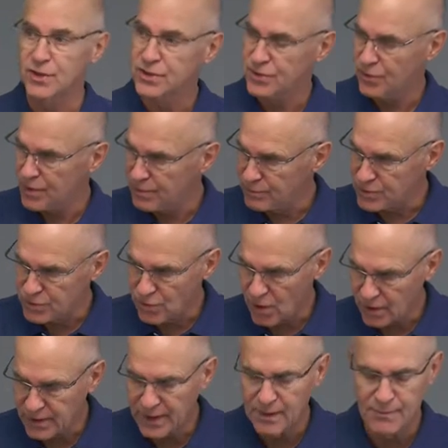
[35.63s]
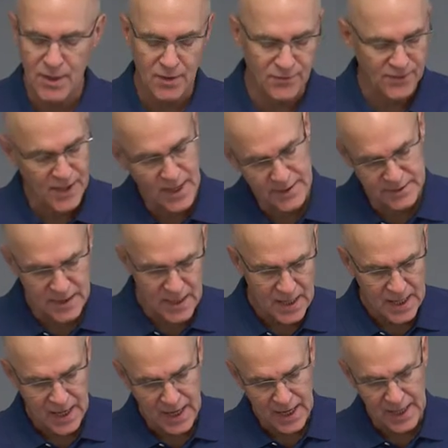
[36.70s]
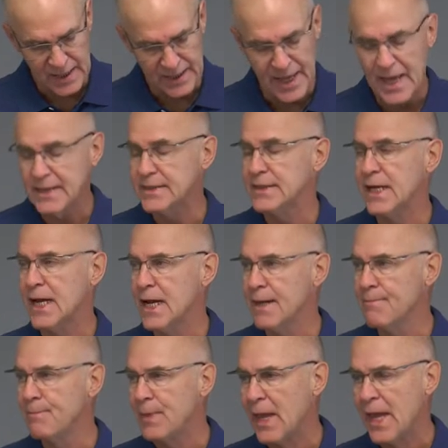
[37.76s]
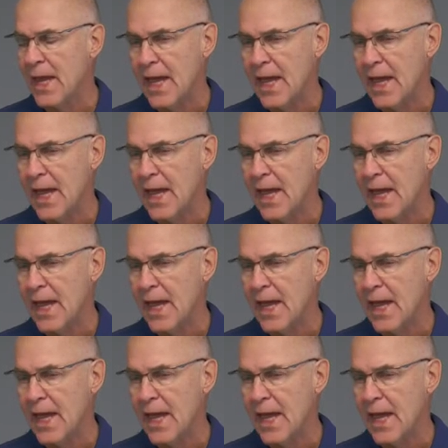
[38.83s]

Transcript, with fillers: And so he was talking about that uh, last time.